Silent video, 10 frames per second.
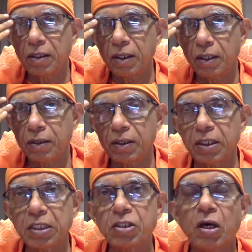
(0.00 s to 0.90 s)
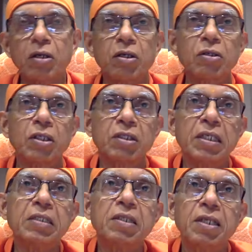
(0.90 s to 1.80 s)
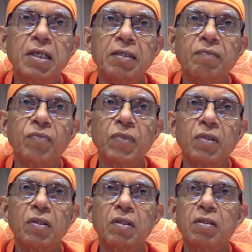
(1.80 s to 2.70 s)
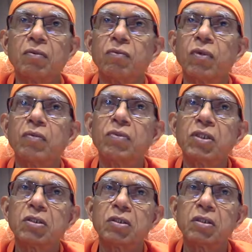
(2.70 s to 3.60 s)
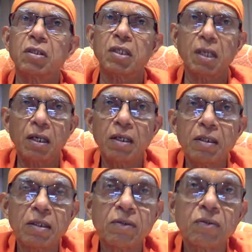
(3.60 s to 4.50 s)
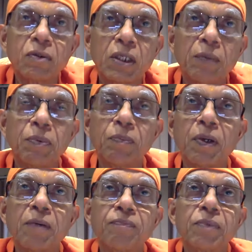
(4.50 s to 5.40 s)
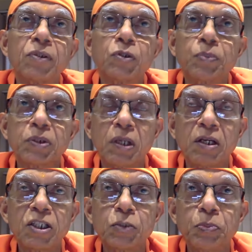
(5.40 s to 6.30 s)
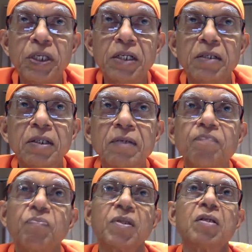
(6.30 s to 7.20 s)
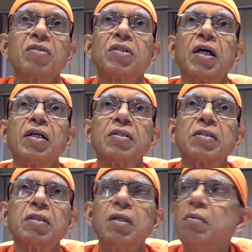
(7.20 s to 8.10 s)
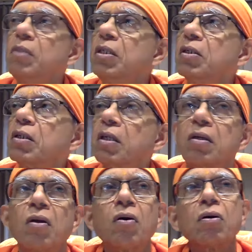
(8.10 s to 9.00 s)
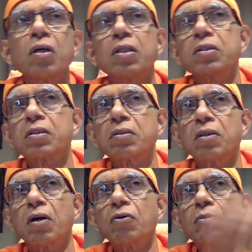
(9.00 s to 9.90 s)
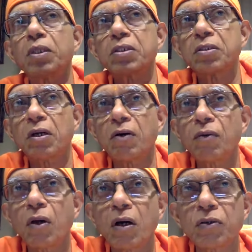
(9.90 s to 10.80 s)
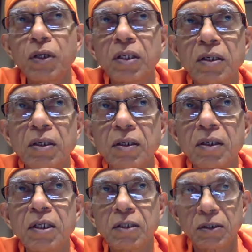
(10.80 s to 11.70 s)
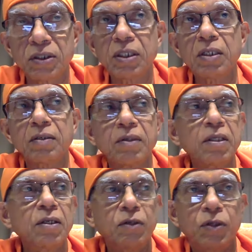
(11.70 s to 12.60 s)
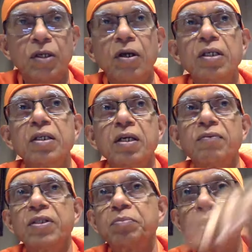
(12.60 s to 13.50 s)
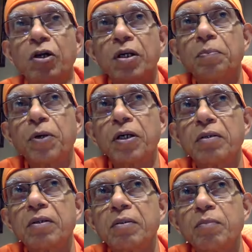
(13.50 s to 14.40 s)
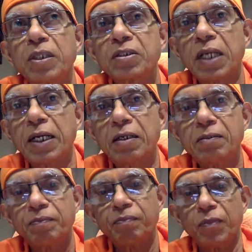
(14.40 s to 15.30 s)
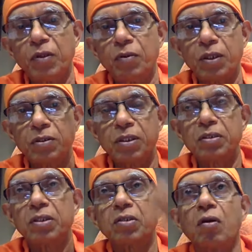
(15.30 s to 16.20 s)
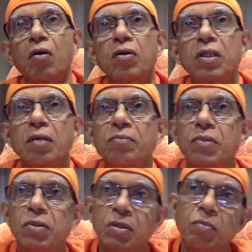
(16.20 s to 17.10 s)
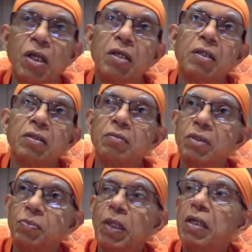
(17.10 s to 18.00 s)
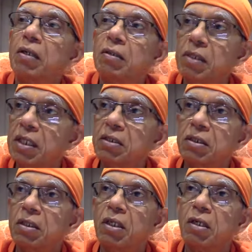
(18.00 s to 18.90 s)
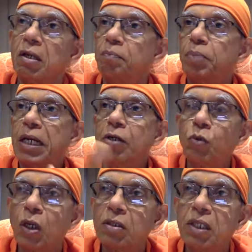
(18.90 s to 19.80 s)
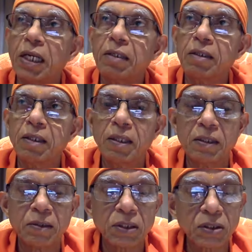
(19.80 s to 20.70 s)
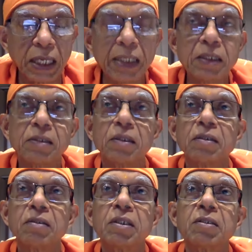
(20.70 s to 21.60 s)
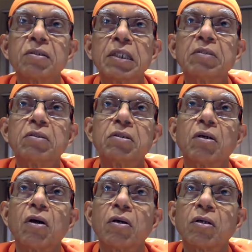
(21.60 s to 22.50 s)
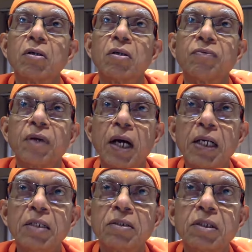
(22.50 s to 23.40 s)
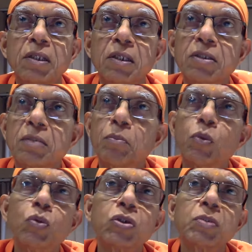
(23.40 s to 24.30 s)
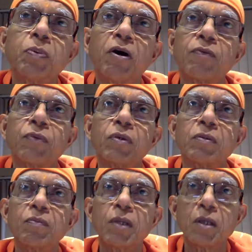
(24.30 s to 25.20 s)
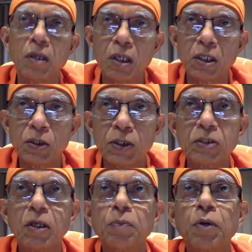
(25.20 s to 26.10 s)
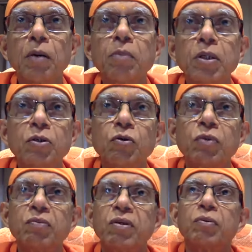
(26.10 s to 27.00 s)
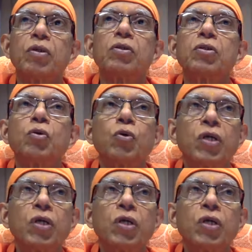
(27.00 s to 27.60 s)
or the sense organ or the indriya, one which is really capable of supersonic speed, is the eyes. Immediately, long as how long can hear, see, you cannot hear if it is beyond a point. But sight, you can see such a long time. Similarly, smell, taste, compared to all that, the sight, the sense organ of eyes, is the most powerful. Let's say probably, when we want to go